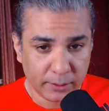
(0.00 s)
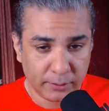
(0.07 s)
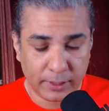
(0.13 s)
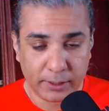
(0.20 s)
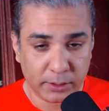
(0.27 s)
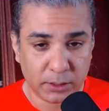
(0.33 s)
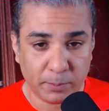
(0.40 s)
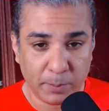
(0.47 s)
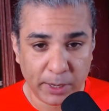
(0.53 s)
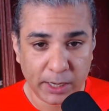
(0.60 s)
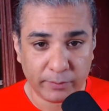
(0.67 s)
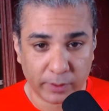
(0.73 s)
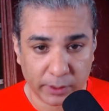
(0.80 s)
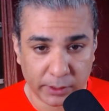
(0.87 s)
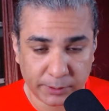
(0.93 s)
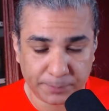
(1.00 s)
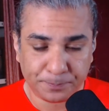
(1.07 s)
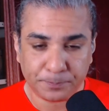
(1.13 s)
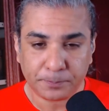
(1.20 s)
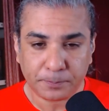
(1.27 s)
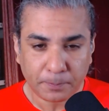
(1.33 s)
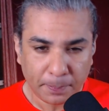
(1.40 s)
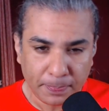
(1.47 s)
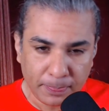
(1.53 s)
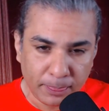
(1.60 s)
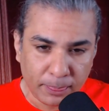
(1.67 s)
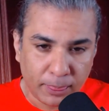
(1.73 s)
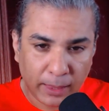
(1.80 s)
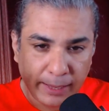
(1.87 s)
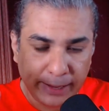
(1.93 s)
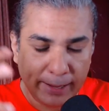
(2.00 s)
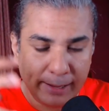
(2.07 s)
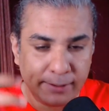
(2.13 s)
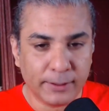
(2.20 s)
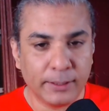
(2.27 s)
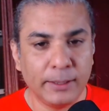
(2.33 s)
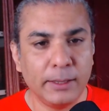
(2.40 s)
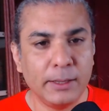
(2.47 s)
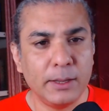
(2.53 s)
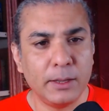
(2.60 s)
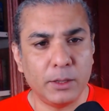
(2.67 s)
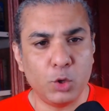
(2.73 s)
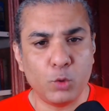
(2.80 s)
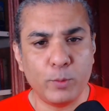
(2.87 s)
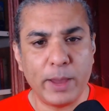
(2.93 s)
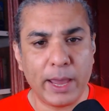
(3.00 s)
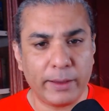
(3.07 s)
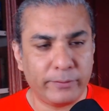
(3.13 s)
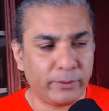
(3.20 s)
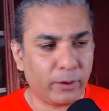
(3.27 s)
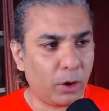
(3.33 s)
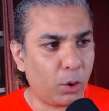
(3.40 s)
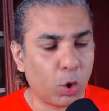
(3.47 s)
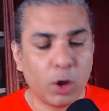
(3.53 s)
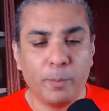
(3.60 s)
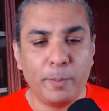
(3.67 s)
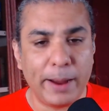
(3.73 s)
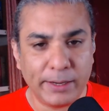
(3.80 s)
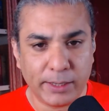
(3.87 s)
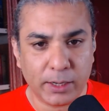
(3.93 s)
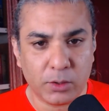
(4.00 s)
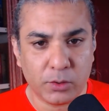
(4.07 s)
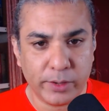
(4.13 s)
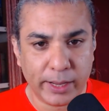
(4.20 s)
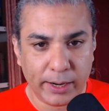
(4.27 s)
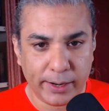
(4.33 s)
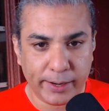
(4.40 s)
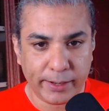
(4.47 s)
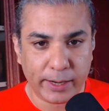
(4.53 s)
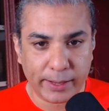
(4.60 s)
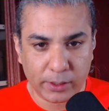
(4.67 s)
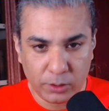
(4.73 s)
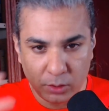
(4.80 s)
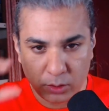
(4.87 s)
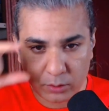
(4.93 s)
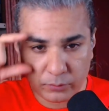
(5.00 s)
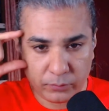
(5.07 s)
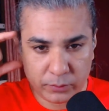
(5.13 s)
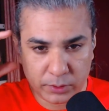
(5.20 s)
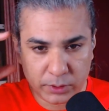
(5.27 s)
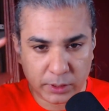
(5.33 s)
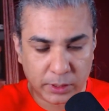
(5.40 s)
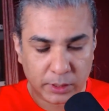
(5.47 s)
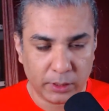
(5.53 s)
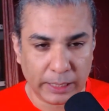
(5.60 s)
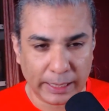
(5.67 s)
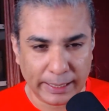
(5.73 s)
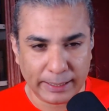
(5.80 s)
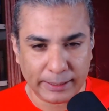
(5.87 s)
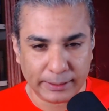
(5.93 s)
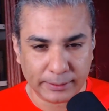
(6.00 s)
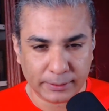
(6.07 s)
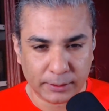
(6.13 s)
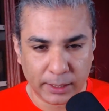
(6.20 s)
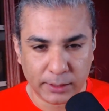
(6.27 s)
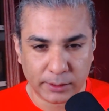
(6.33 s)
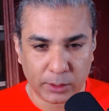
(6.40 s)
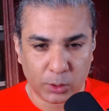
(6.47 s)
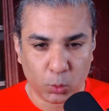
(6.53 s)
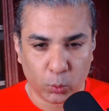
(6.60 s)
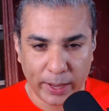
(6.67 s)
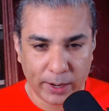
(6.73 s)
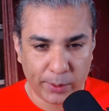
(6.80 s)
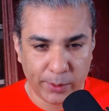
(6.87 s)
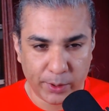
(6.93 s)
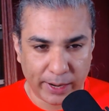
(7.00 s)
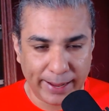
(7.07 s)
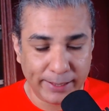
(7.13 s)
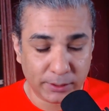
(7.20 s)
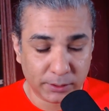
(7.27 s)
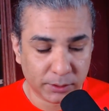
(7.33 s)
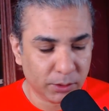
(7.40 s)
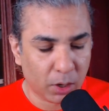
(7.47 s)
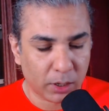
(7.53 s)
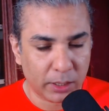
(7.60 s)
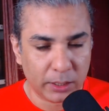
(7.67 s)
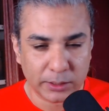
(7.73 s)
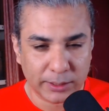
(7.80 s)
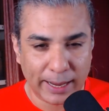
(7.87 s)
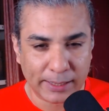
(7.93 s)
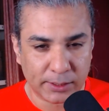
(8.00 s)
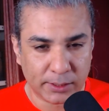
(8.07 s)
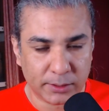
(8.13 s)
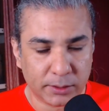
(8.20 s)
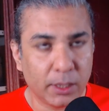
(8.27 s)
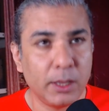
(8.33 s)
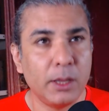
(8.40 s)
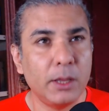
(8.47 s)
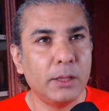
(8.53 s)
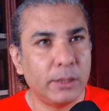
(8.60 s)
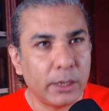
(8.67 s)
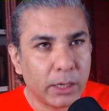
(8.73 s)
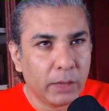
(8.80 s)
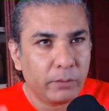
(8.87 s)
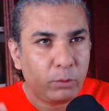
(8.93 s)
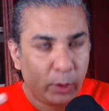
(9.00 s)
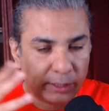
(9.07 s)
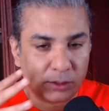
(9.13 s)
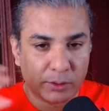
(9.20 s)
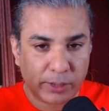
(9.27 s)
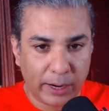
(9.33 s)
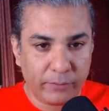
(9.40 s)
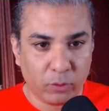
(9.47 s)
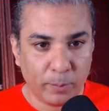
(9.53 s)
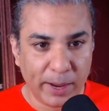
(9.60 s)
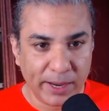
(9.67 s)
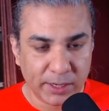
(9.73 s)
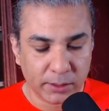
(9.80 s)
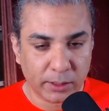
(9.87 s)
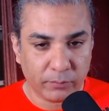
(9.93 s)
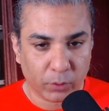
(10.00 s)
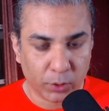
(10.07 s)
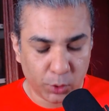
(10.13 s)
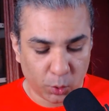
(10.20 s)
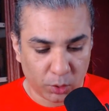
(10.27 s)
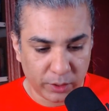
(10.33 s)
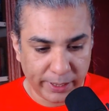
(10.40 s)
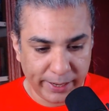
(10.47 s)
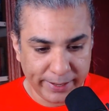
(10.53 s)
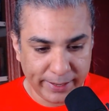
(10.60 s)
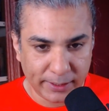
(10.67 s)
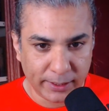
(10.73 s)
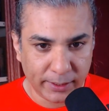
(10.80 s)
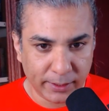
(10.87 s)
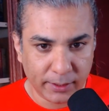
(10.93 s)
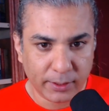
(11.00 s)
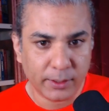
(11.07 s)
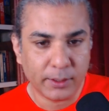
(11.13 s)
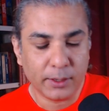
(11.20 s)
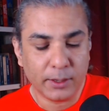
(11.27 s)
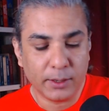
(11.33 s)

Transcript: That is the metaverse. And you may have augmented reality, like your certain things that you wear on your eyes, goggles, glasses, that give you extra information than what you're already getting.